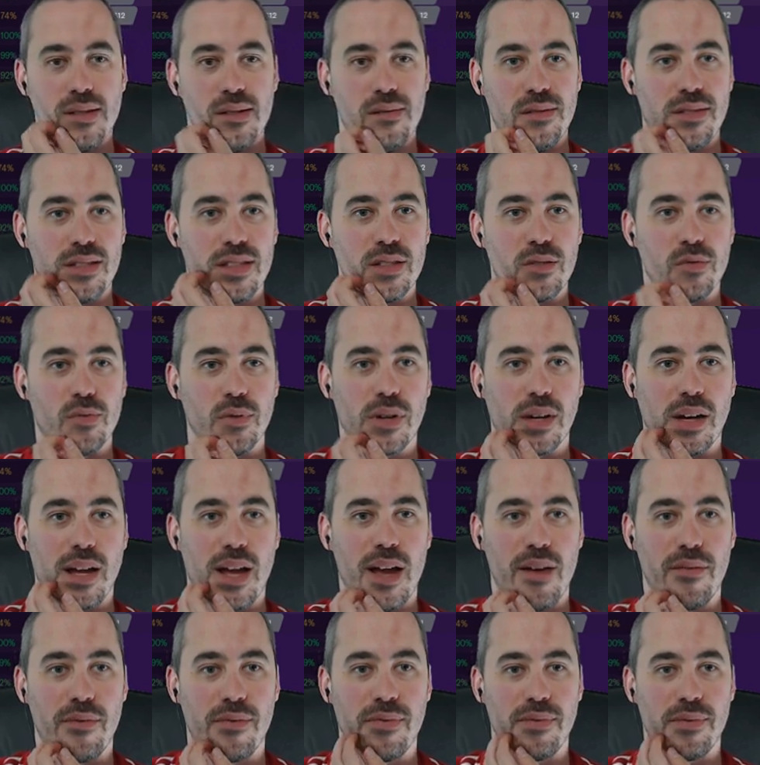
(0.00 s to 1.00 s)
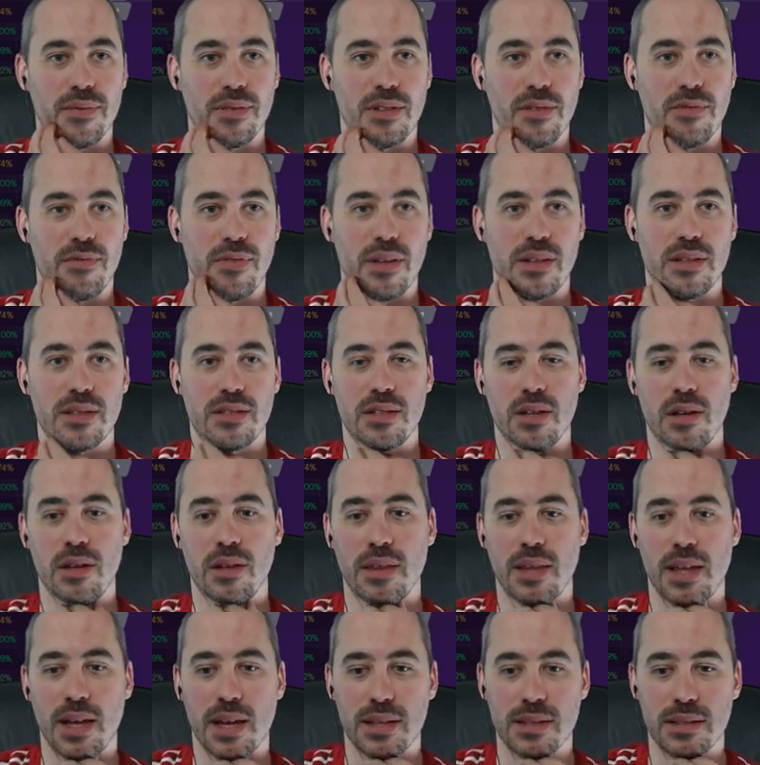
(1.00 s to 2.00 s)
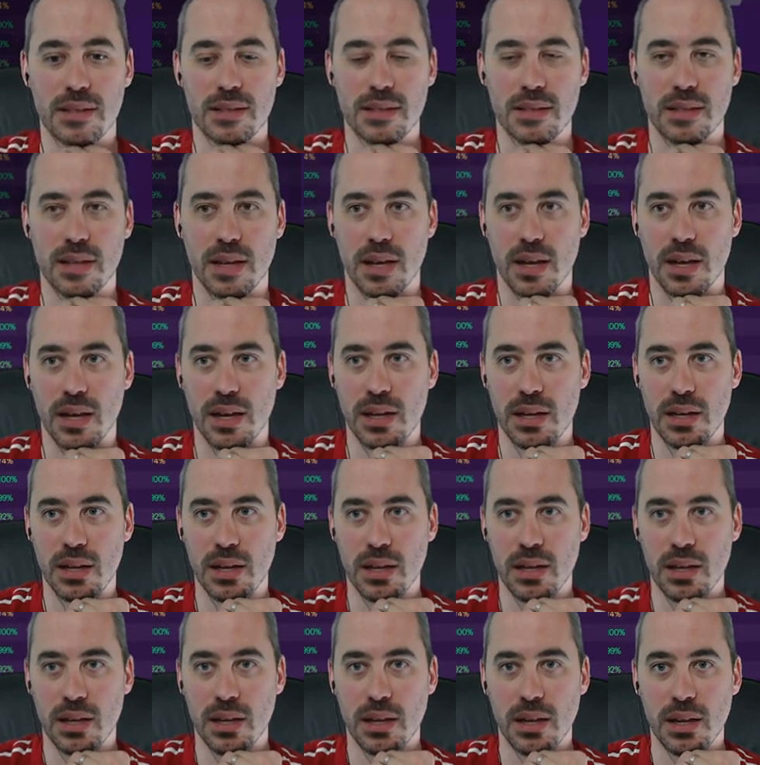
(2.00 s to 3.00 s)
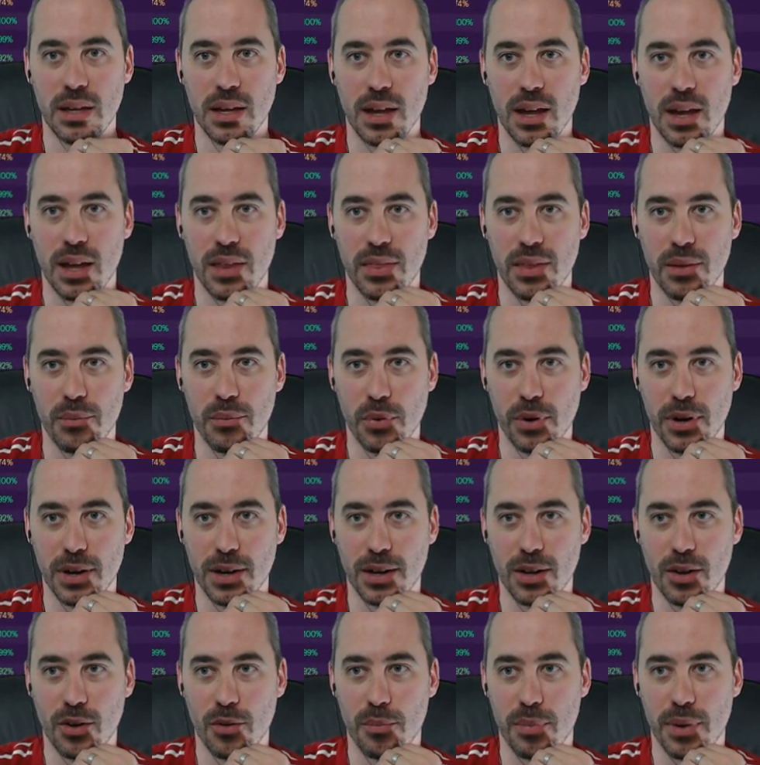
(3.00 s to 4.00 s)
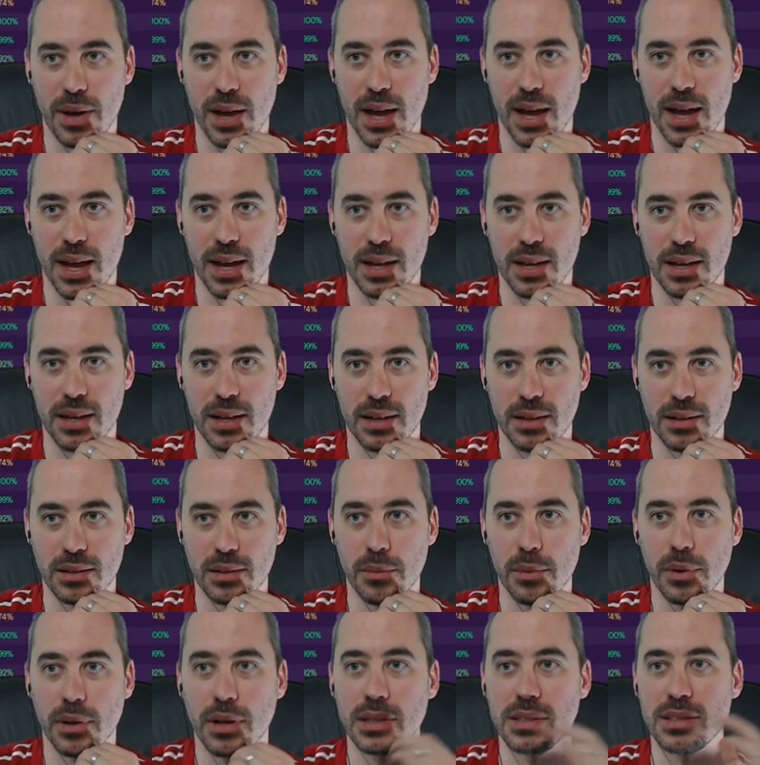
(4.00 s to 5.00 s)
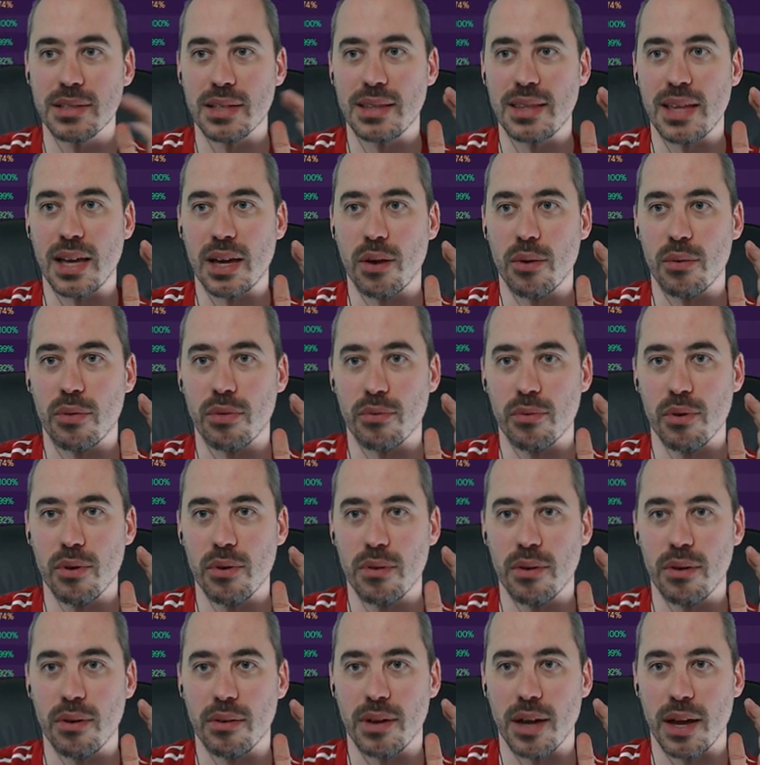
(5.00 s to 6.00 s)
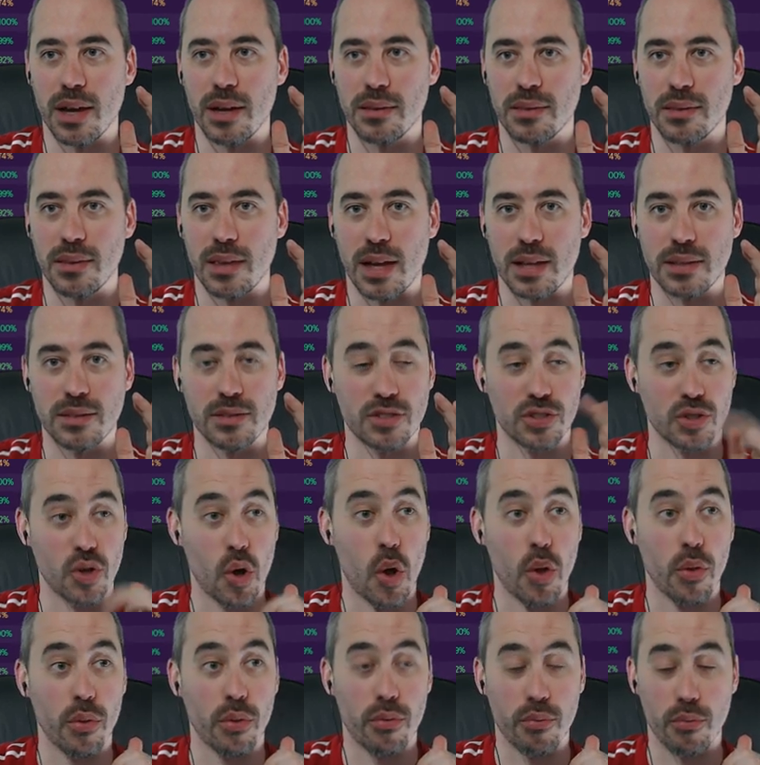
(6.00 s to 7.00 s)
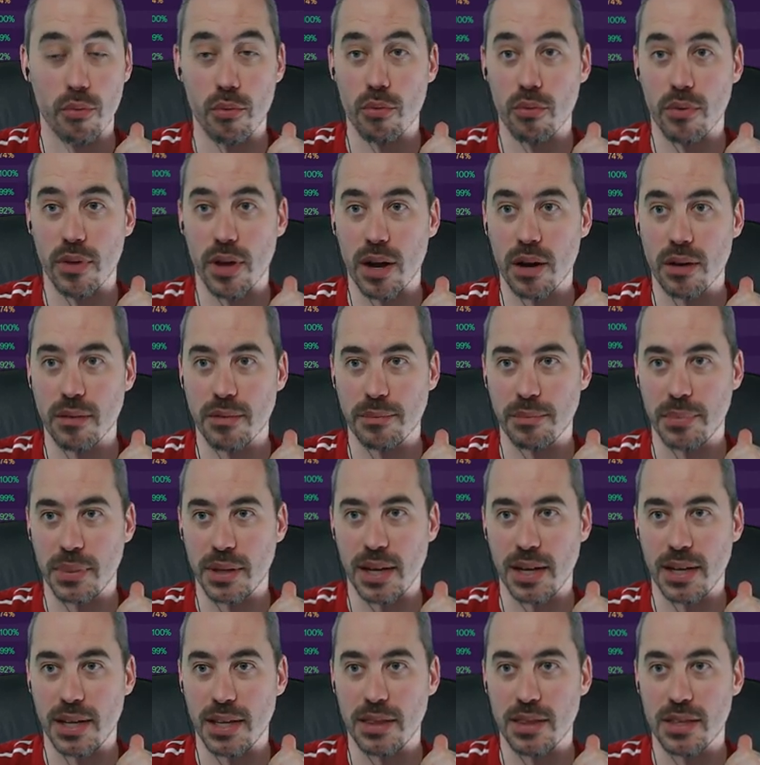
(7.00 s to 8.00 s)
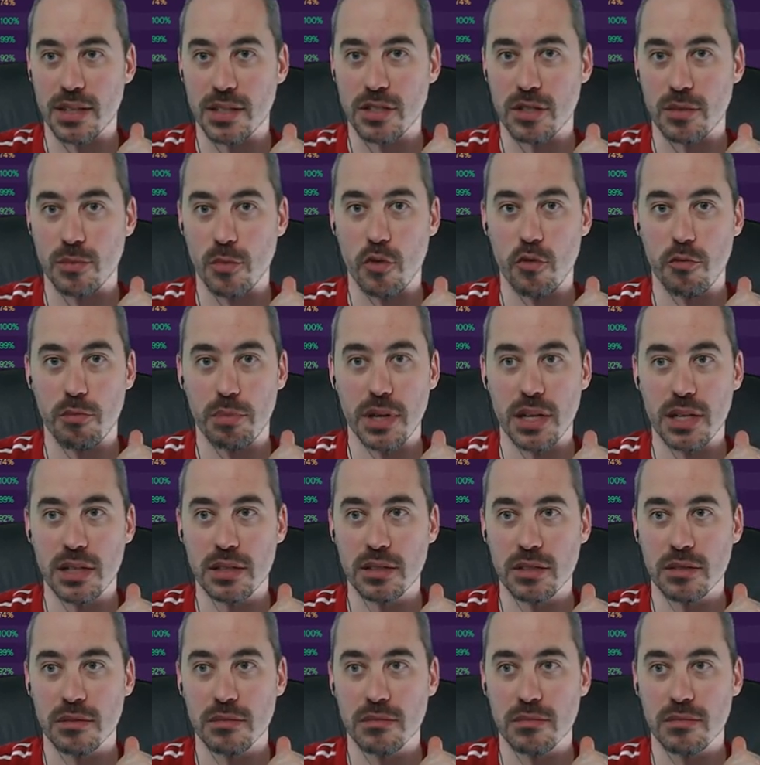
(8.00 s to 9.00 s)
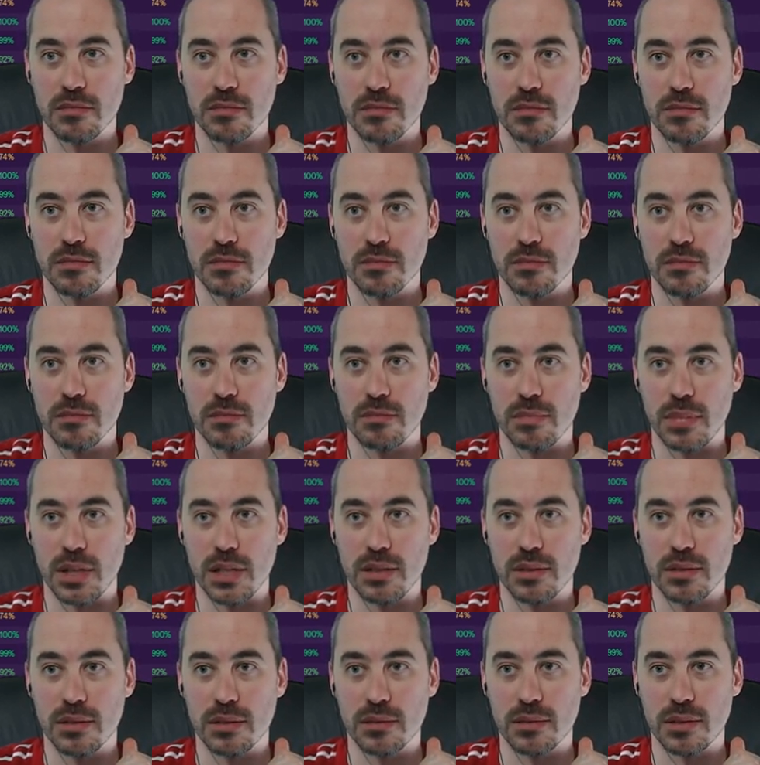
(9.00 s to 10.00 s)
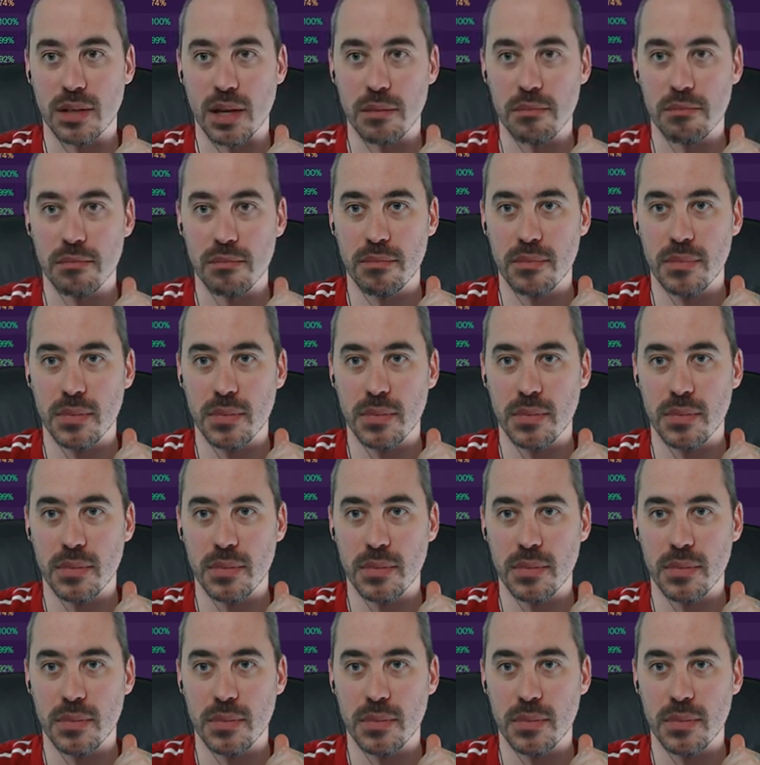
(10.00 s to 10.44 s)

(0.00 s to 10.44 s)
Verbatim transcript: Since we're going to have defense on that side. And then we're going to go back. Let's let that go through. Okay, that's gone through there, but I need this to move, please. Please, okay.